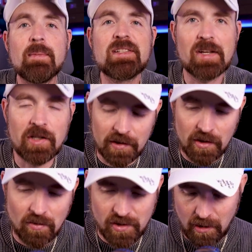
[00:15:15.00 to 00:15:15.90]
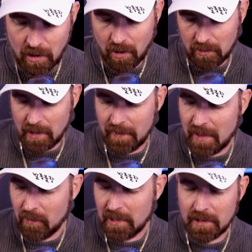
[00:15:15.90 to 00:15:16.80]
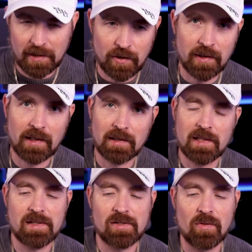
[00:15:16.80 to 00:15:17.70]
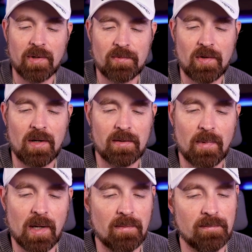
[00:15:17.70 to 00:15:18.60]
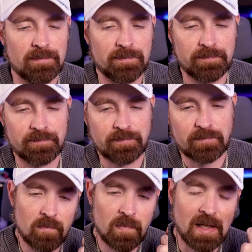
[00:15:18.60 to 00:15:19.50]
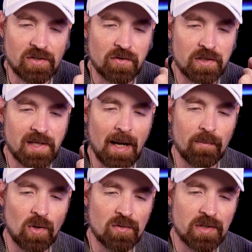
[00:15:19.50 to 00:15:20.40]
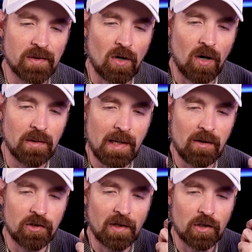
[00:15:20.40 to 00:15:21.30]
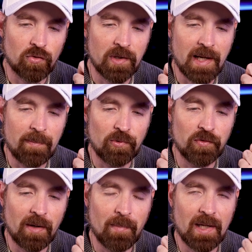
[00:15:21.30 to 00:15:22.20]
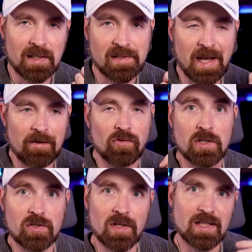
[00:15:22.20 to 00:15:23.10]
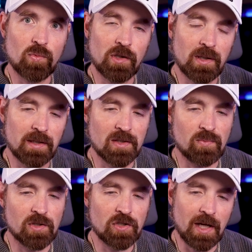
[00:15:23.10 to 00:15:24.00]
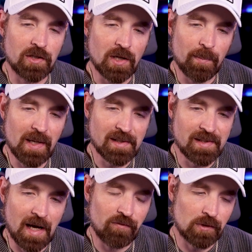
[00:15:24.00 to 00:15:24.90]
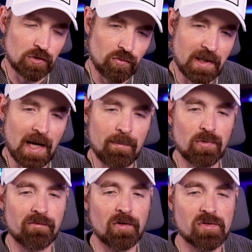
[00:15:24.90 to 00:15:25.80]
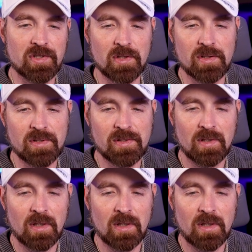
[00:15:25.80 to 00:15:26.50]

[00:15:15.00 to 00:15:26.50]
tell you the notes on Carlisle. That way you can at least know what I'm talking about. Yeah, so the top notes in the Carlisle, you got green apple, nutmeg, and saffron. So that's where you get in this one. So you got nutmeg, saffron, green apple versus